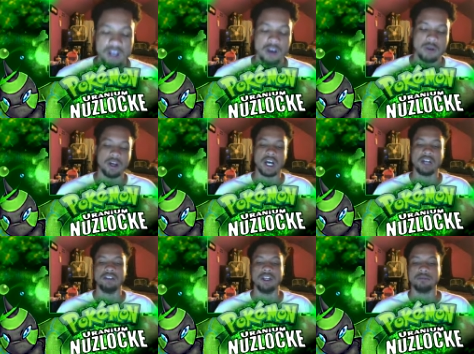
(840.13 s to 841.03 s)
Well, I
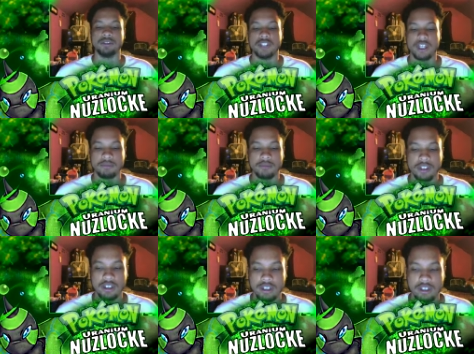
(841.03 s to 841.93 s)
don't like Protect
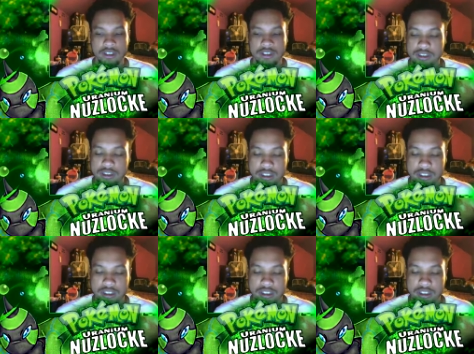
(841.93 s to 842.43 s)
because it's